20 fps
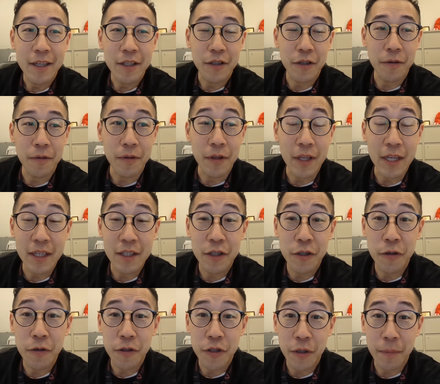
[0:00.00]
So these
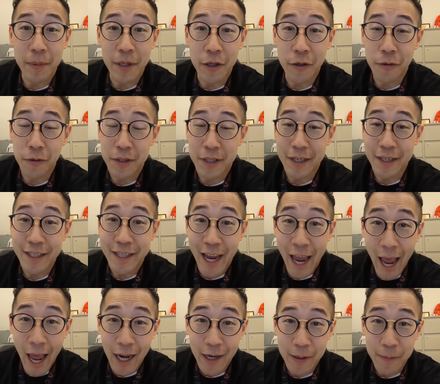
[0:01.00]
two should be used in
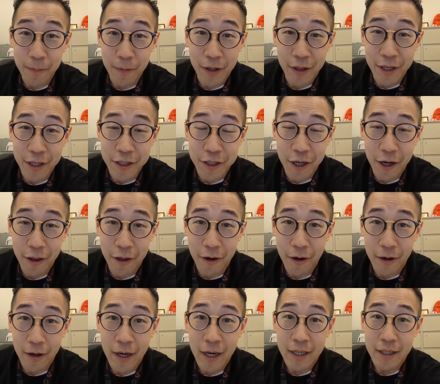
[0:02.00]
tandem with each
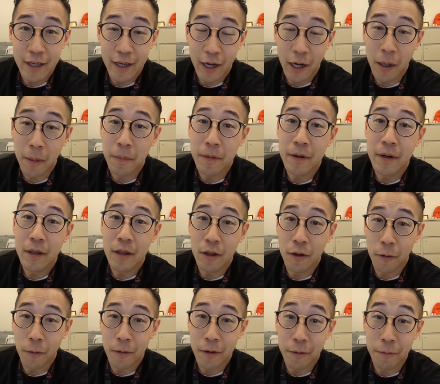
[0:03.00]
other to help
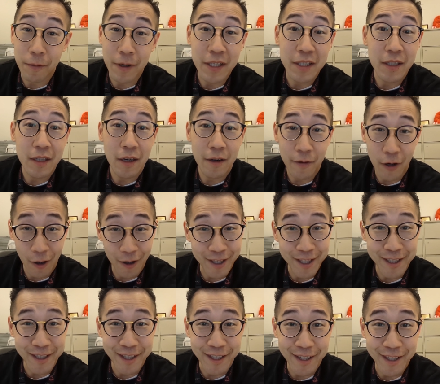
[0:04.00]
lower the risk of
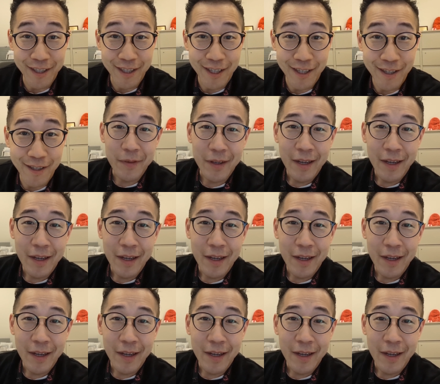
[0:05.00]
heart disease.